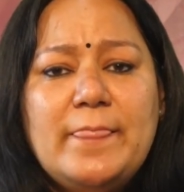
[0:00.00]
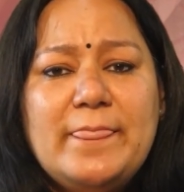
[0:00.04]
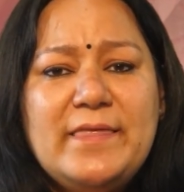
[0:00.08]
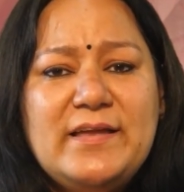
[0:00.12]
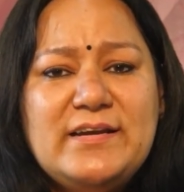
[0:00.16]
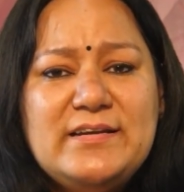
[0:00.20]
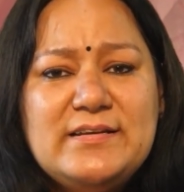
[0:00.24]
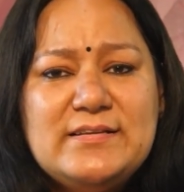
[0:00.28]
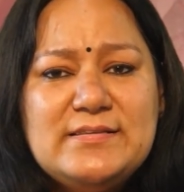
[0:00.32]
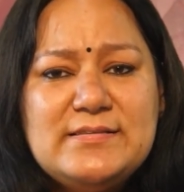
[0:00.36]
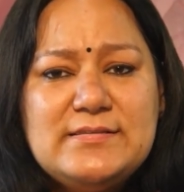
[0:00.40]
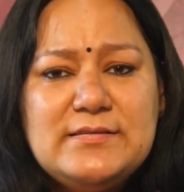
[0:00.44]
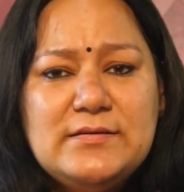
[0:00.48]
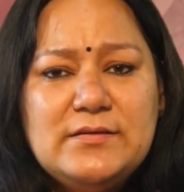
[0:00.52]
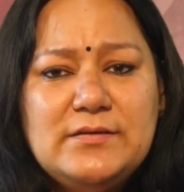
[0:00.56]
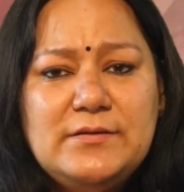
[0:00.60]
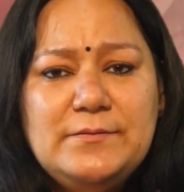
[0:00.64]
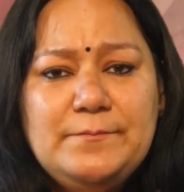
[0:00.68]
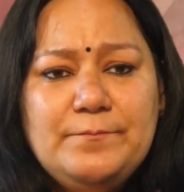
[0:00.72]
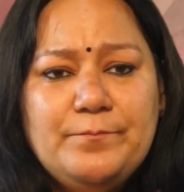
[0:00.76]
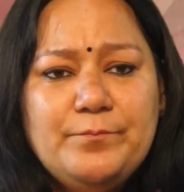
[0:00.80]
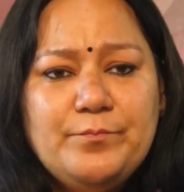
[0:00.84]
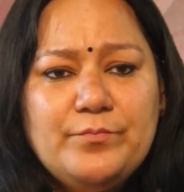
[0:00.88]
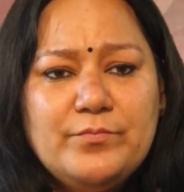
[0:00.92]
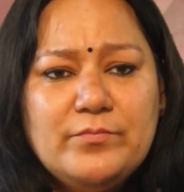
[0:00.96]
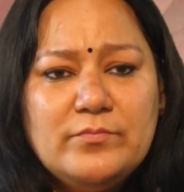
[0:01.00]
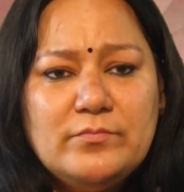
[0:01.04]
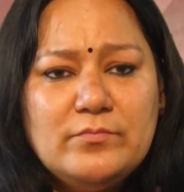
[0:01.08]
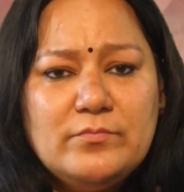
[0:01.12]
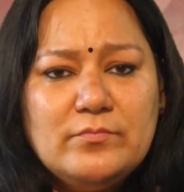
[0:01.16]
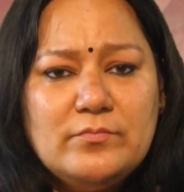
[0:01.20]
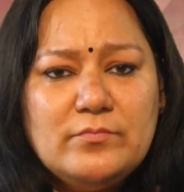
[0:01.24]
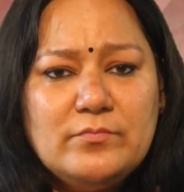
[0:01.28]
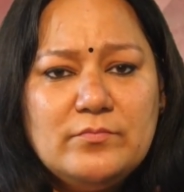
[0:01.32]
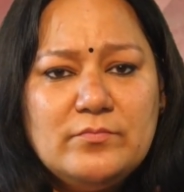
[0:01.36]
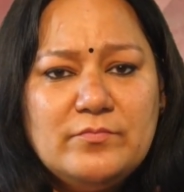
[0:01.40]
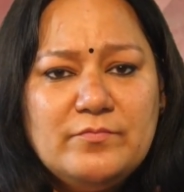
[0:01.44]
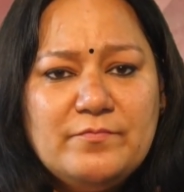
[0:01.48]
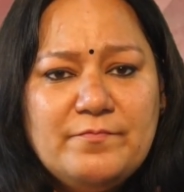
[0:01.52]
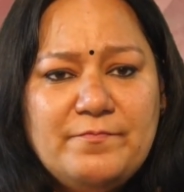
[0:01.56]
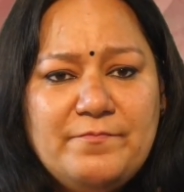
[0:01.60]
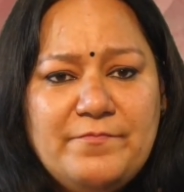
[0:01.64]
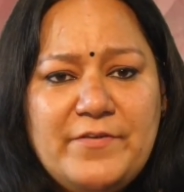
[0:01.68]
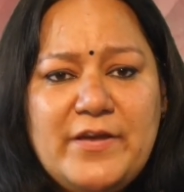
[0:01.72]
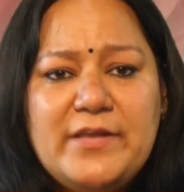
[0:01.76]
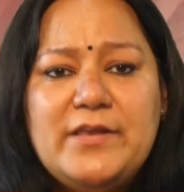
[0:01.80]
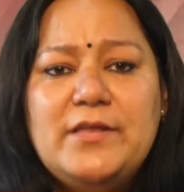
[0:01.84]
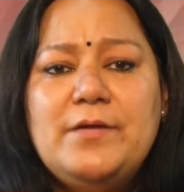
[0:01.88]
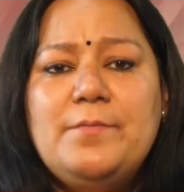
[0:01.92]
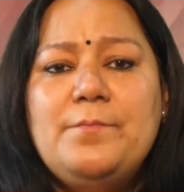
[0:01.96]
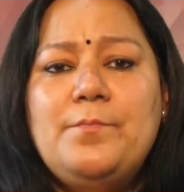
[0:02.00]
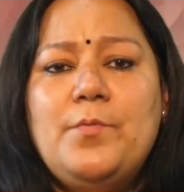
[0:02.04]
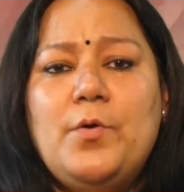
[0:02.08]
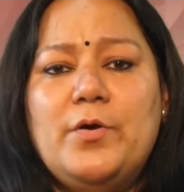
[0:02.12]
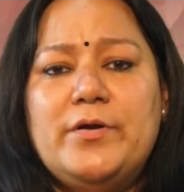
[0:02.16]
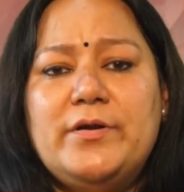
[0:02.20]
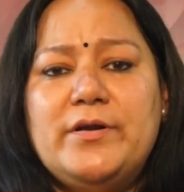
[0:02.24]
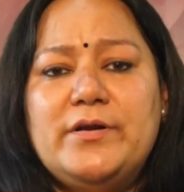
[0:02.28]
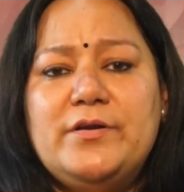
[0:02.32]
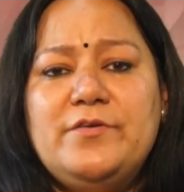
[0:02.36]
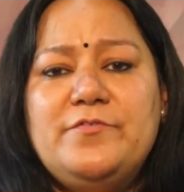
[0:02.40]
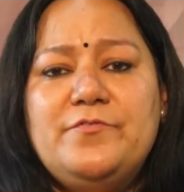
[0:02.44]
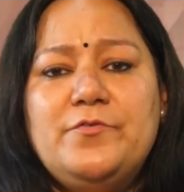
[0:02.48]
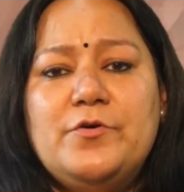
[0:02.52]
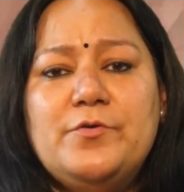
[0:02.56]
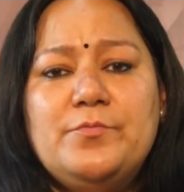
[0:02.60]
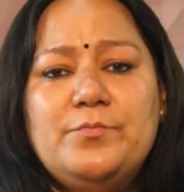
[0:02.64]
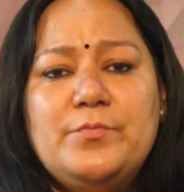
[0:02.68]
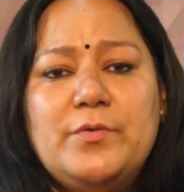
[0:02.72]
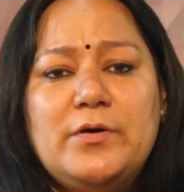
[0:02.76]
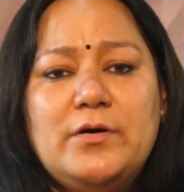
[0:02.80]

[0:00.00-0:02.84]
It is a very important for